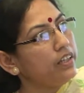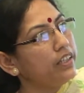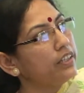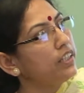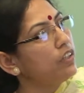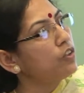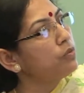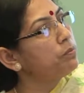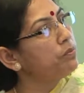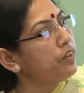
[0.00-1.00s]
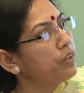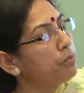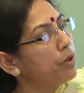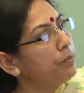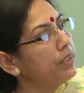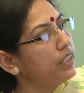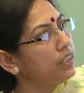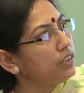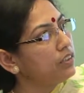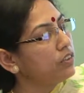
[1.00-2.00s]
years are not very prominent,
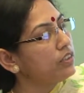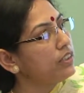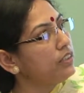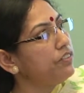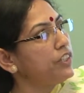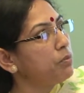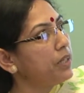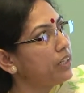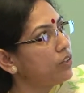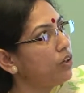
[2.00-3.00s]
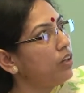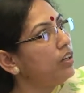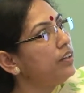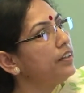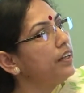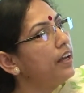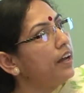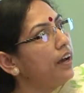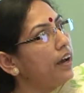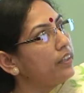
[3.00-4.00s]
it's not visible at all.
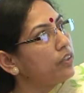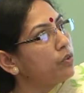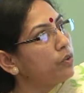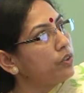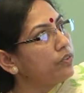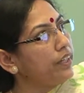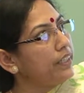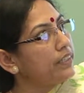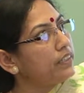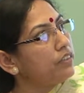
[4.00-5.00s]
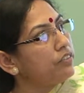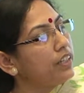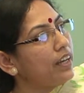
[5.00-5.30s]
And the growth rates over the